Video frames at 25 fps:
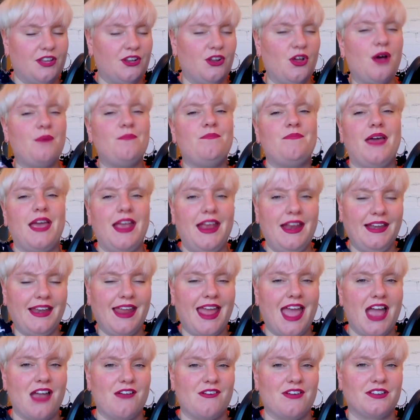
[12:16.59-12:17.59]
They're not a main
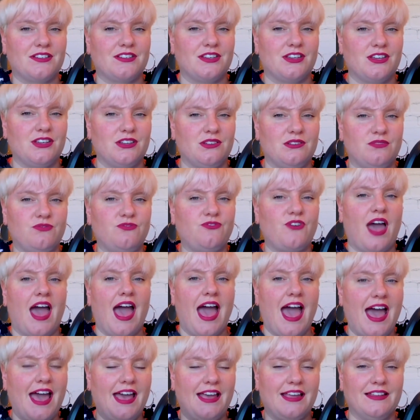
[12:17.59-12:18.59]
character who's
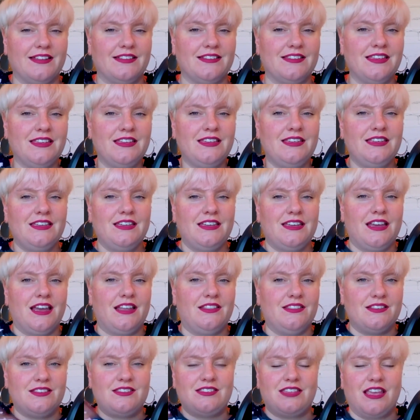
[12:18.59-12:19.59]
fat and
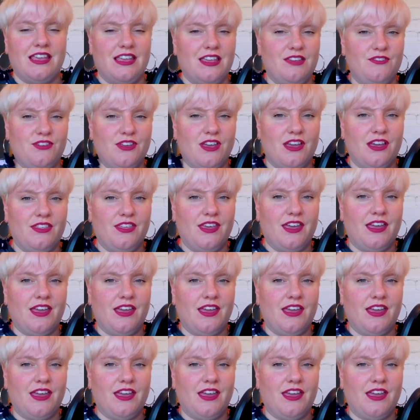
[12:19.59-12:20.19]
the savior.